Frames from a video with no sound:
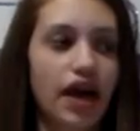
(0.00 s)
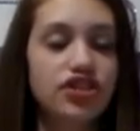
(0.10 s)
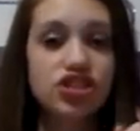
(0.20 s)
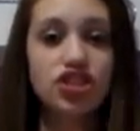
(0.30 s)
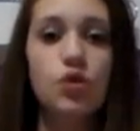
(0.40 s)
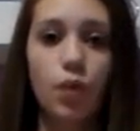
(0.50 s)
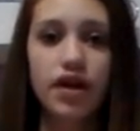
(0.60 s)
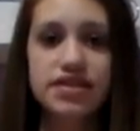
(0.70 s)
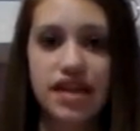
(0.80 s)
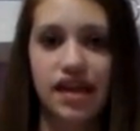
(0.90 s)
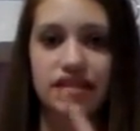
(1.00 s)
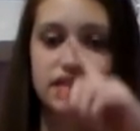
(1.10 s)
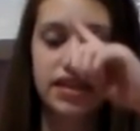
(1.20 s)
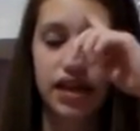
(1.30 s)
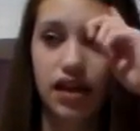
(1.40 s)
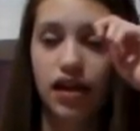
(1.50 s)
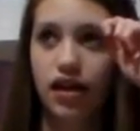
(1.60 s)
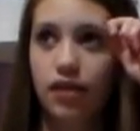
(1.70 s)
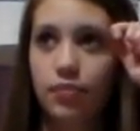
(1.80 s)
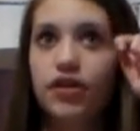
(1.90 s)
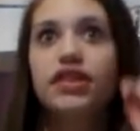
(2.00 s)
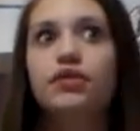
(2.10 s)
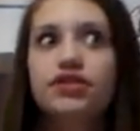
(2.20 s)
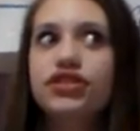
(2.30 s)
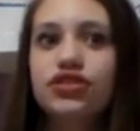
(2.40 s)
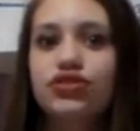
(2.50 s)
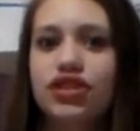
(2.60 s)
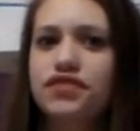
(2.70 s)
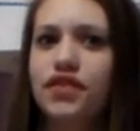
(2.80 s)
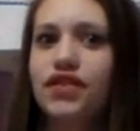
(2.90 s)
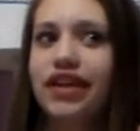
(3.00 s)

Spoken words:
I changed in 1 dance, but that was still stressful,